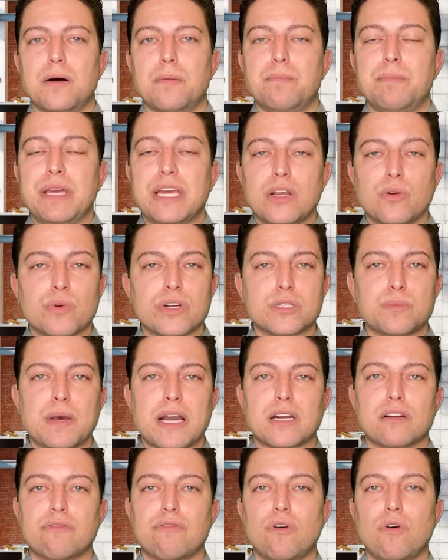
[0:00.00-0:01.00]
being
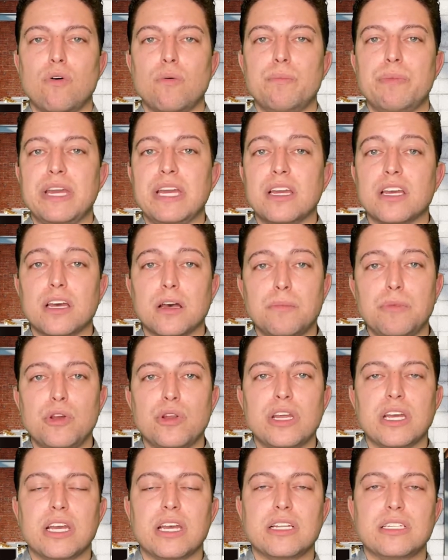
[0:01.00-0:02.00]
respectful, being
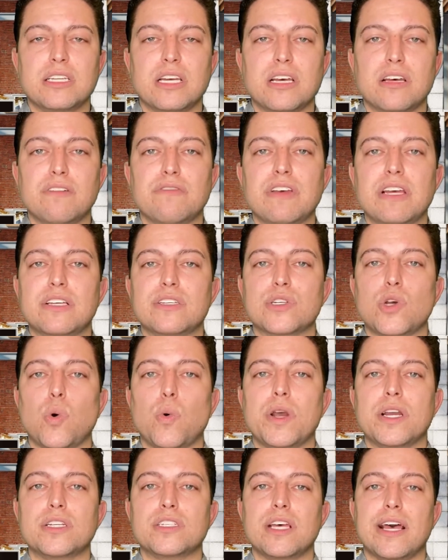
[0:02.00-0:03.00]
communicative is
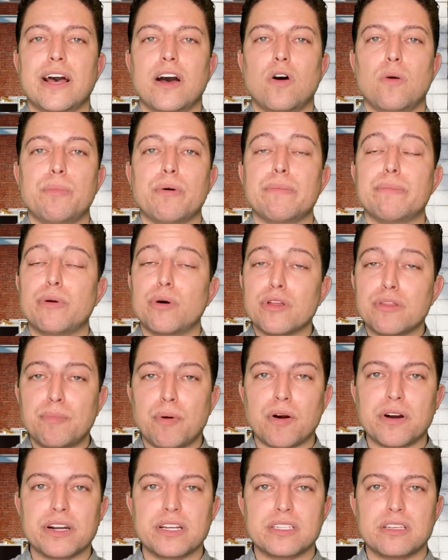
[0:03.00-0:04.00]
going to help both
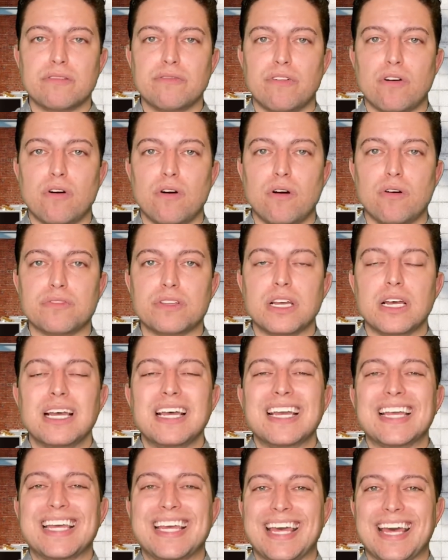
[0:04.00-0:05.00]
parties involved
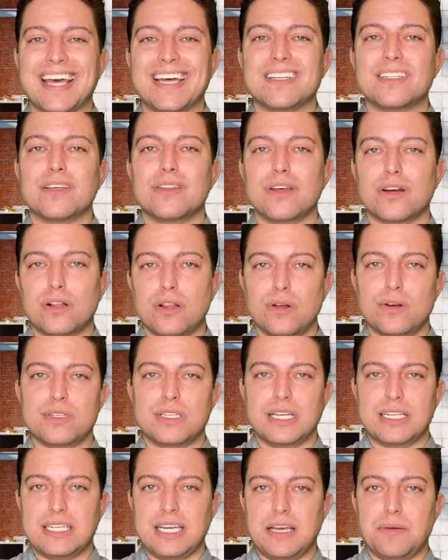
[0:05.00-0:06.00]
get to the
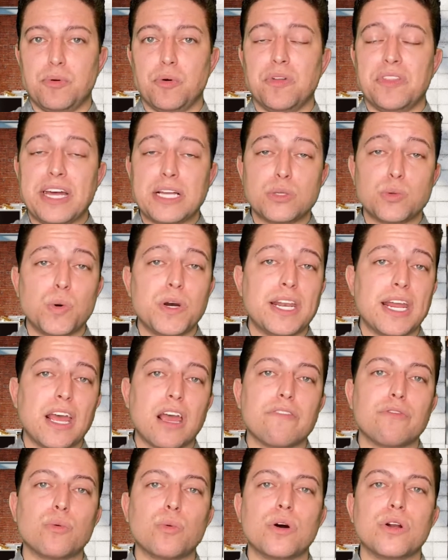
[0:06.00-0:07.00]
closing table. And that's what
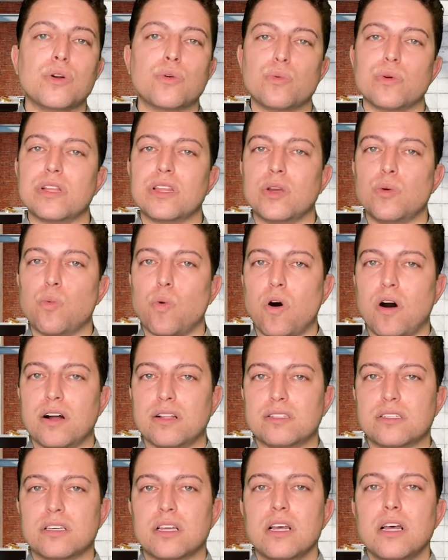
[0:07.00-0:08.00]
everyone really
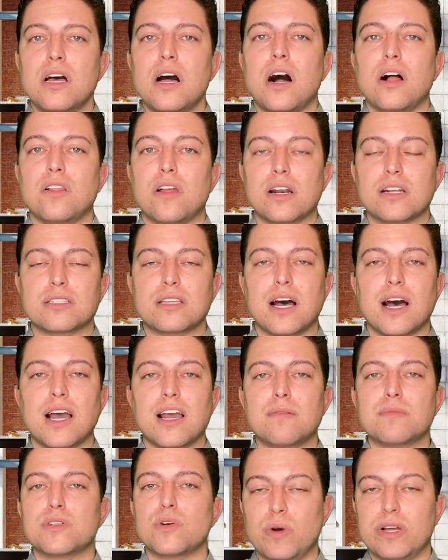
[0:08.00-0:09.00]
wants. A lot of
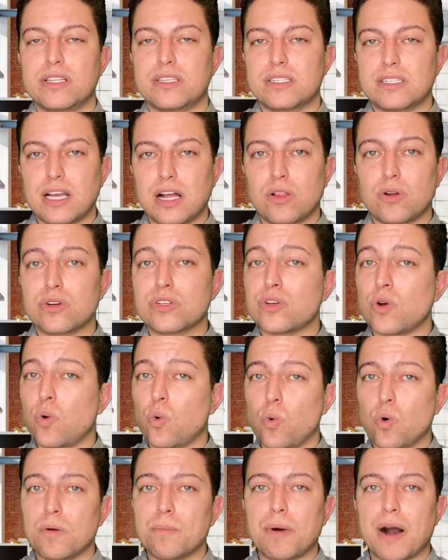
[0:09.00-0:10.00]
times when sellers
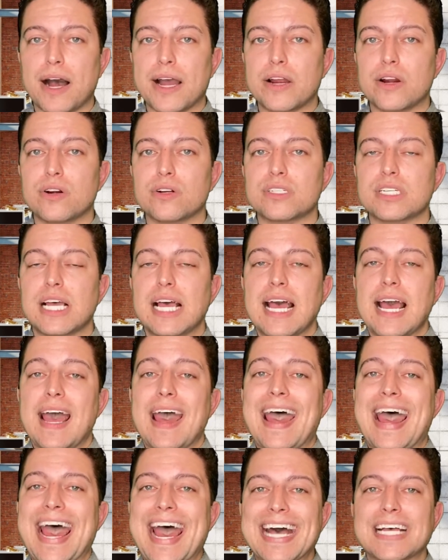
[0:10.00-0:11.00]
or buyers
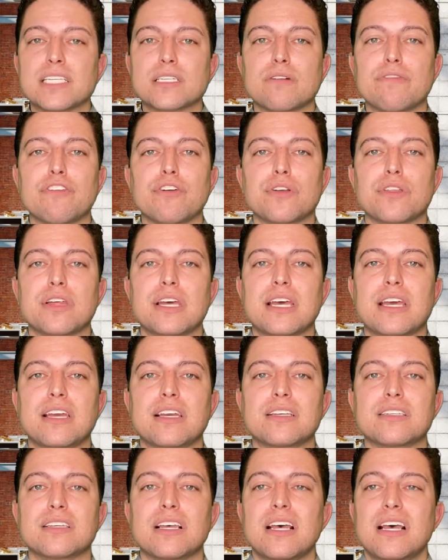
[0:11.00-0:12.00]
ask for
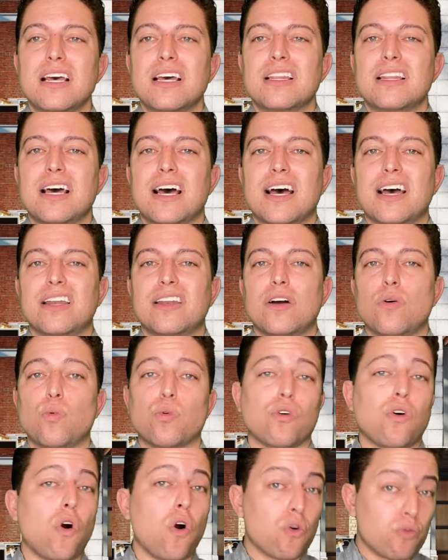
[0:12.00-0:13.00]
things that
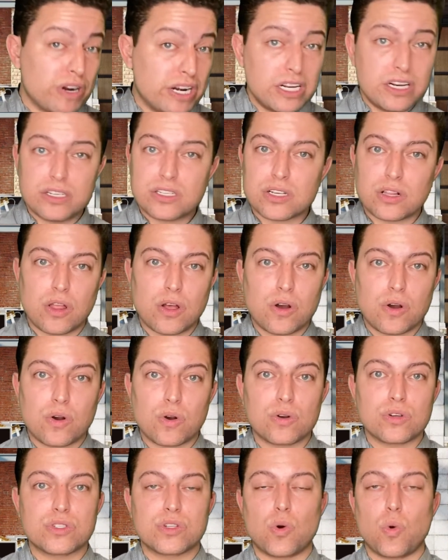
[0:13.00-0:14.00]
were already
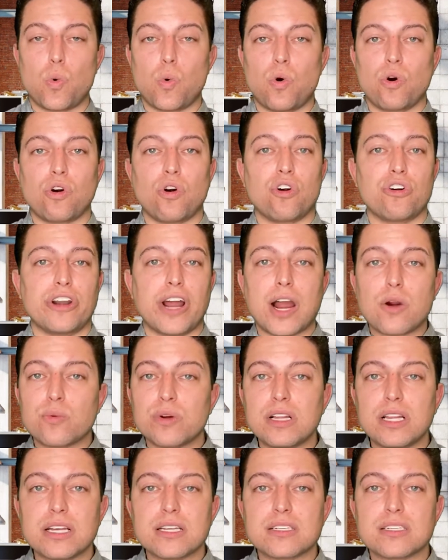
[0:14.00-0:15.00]
disclosed or are not
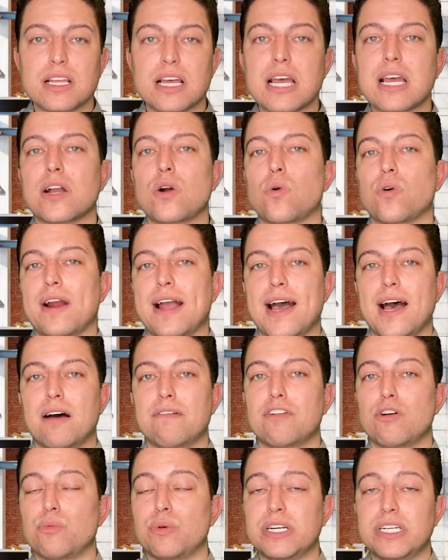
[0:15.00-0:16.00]
realistic or
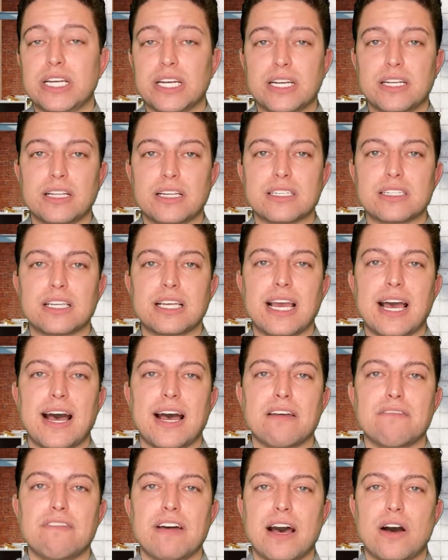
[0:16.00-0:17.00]
have a ridiculously
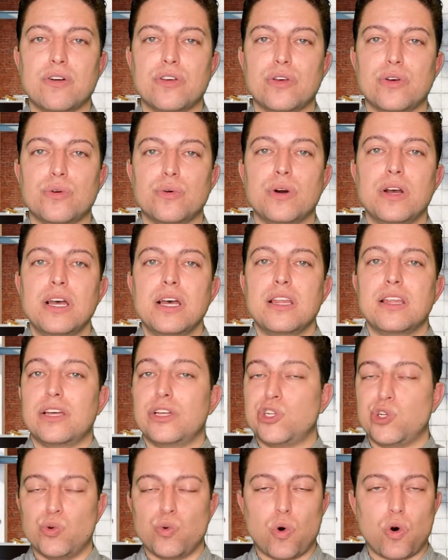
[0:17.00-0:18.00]
high value
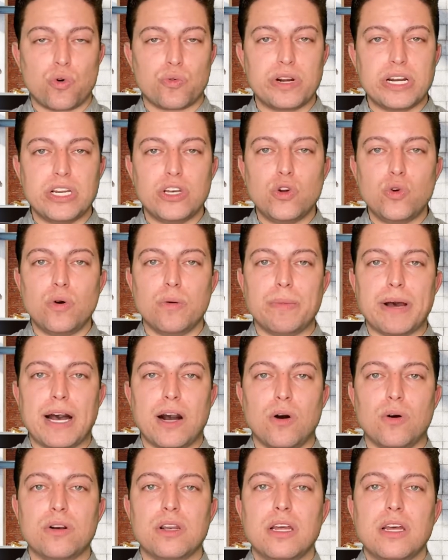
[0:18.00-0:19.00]
that you already knew
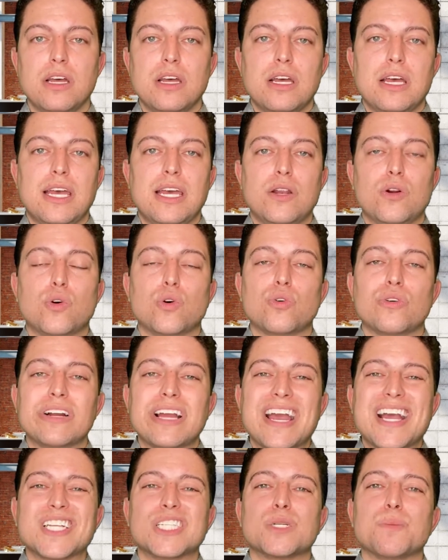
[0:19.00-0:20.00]
about, it
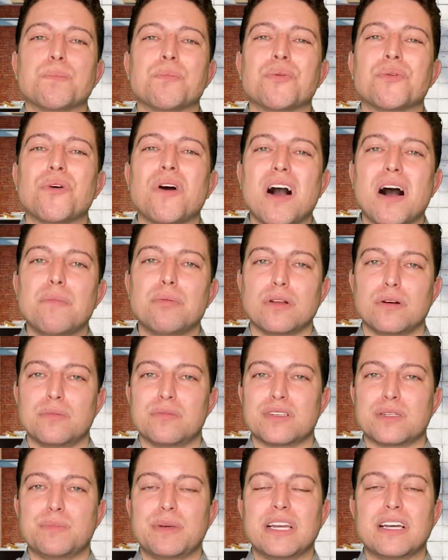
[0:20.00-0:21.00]
creates
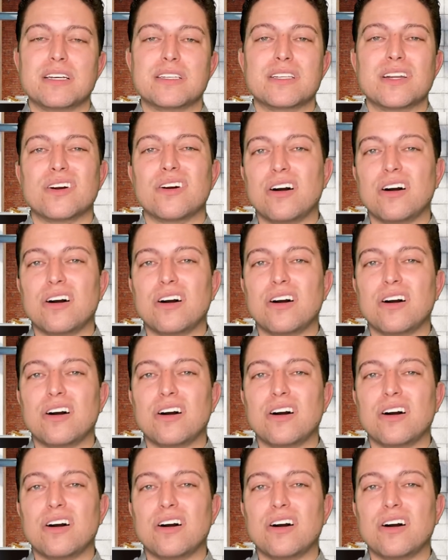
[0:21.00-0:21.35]
problems because they're